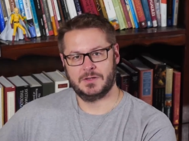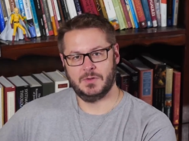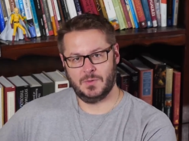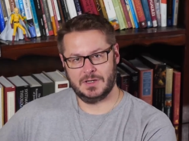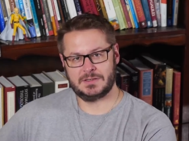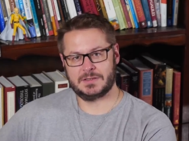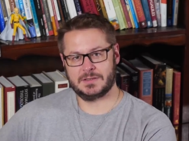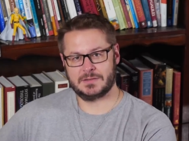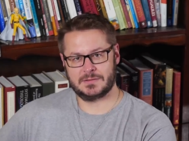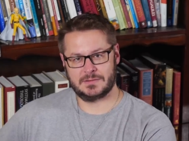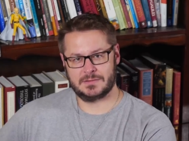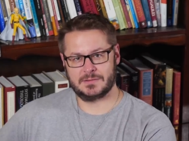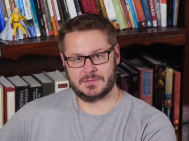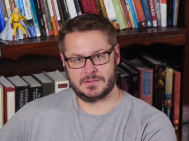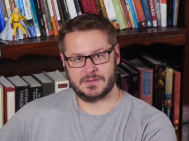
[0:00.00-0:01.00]
You want to
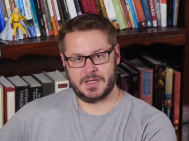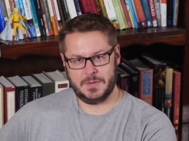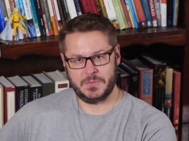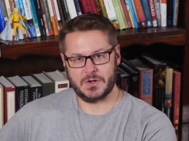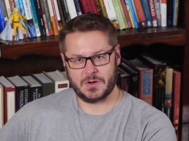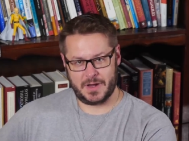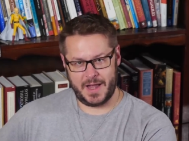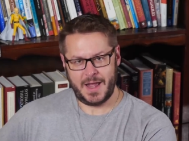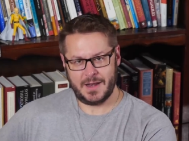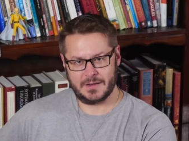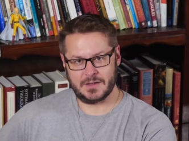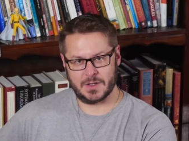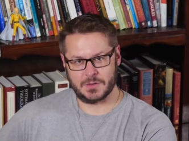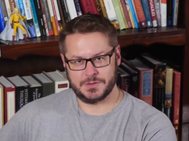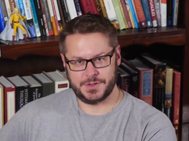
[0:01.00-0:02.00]
keep your
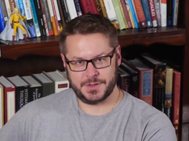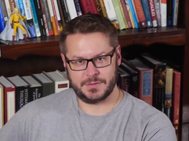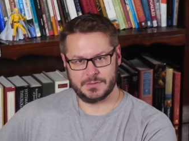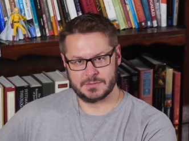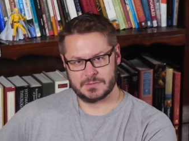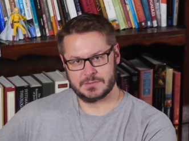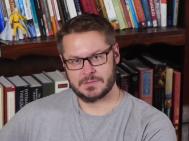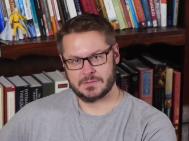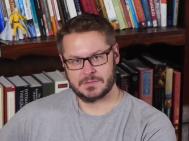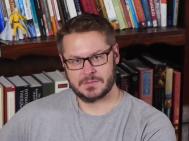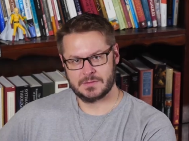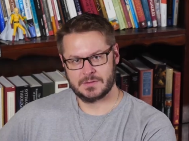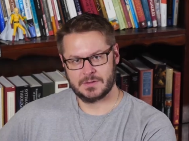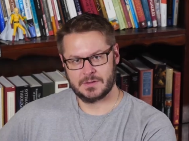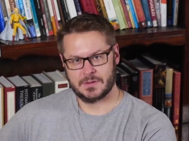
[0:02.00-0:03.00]
head, don't you?
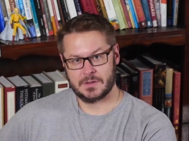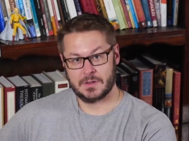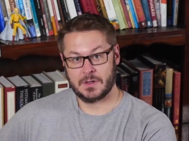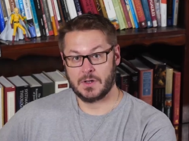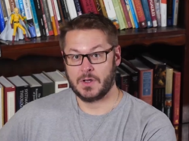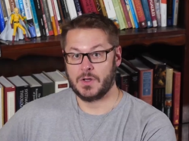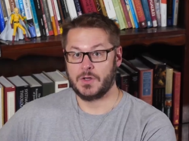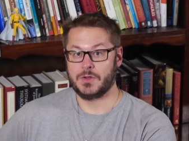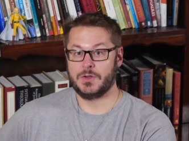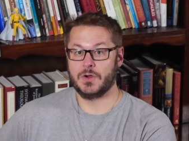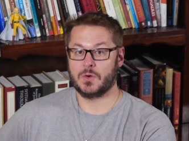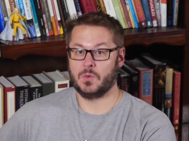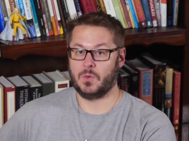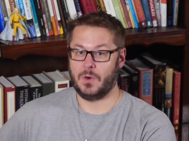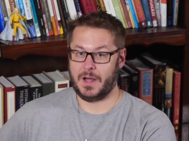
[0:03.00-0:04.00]

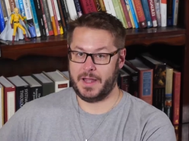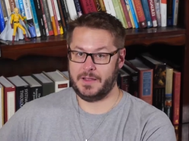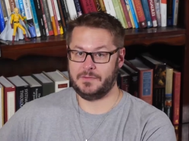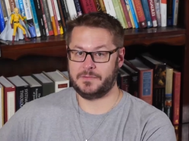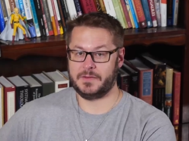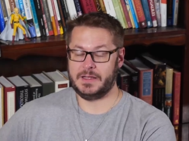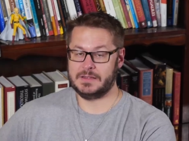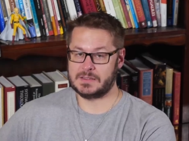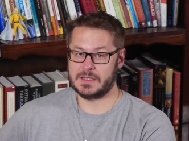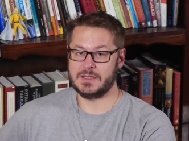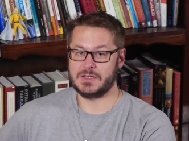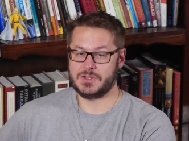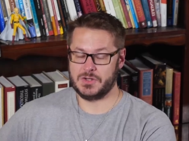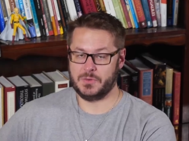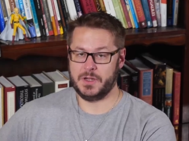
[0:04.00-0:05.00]
Your wife
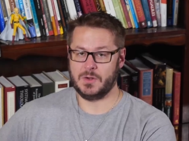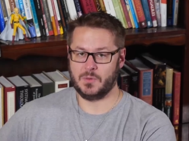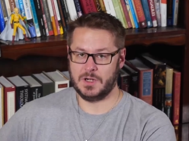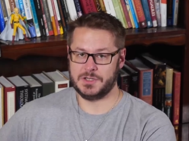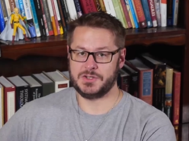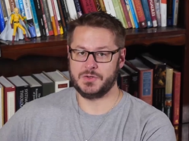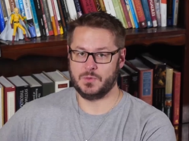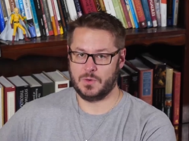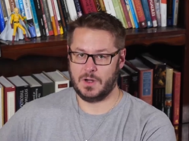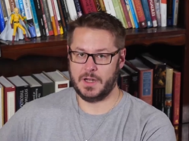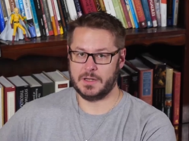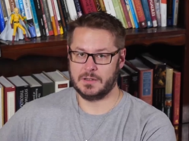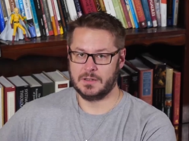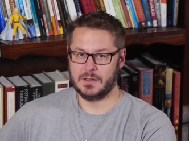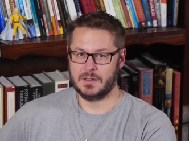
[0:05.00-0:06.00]
isn't doing what you
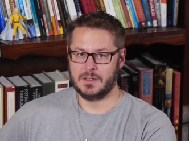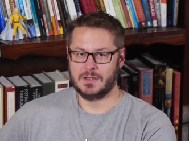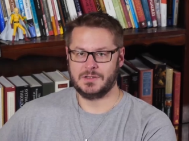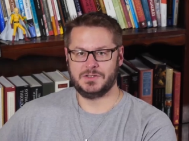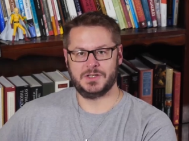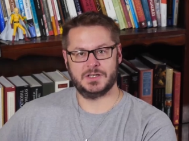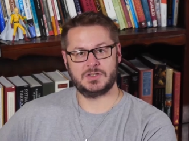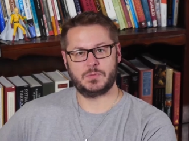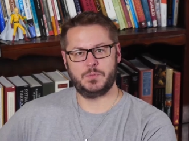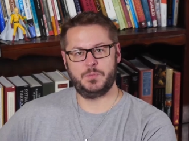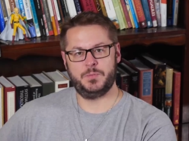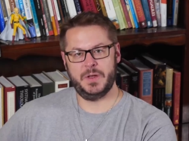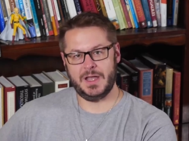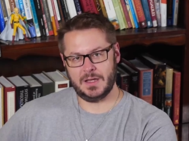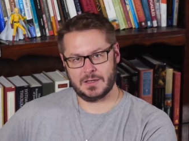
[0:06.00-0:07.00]
want?
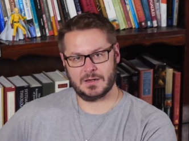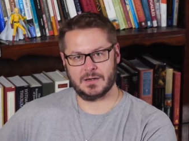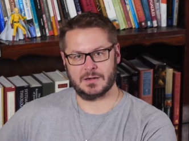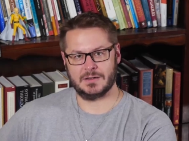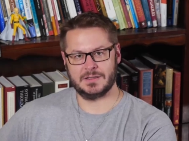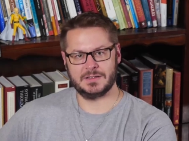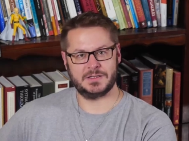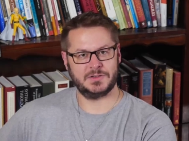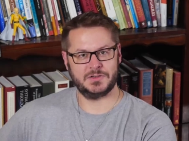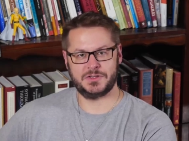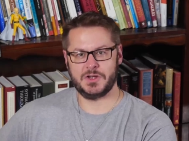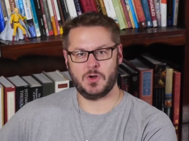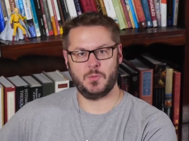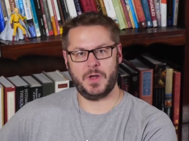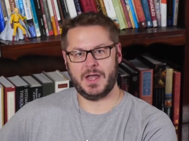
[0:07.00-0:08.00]
Just beat her until
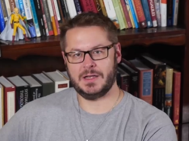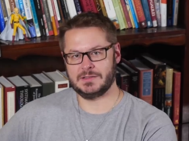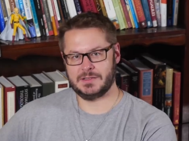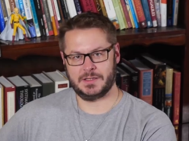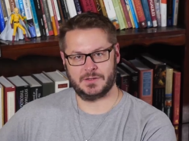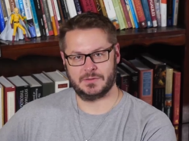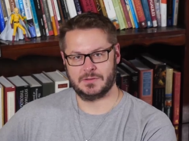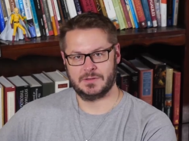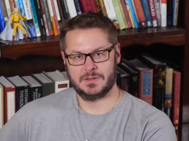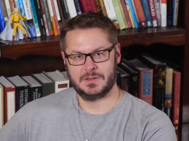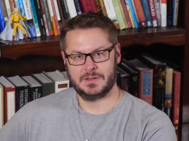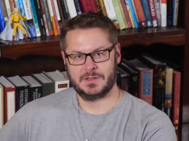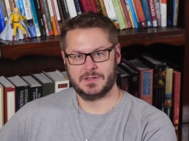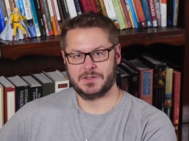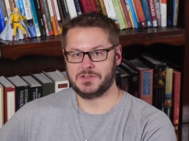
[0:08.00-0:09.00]
she obeys you.
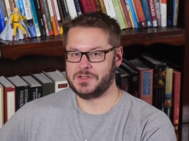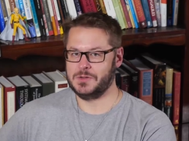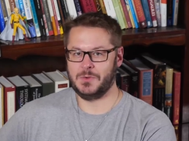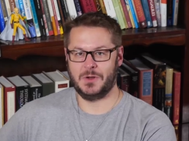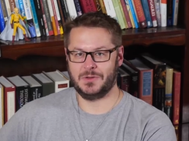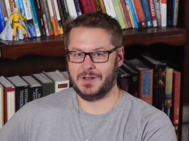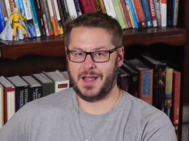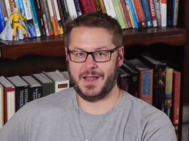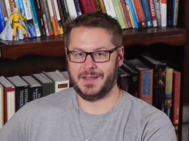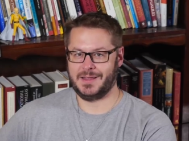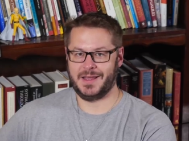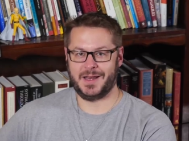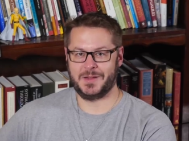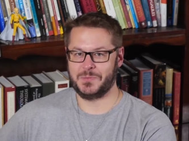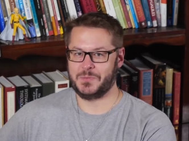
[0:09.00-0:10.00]
She won't like
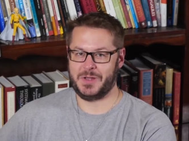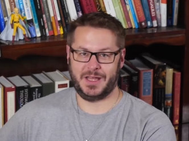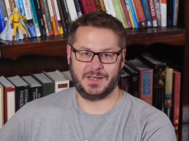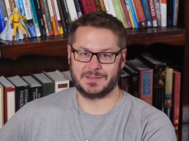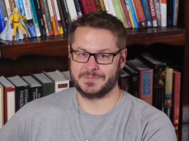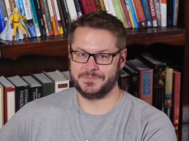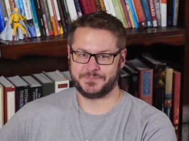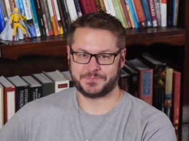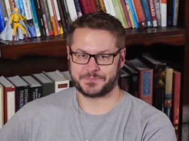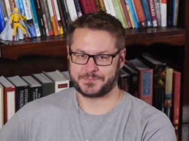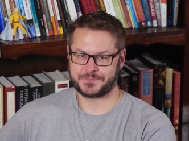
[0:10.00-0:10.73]
getting beaten.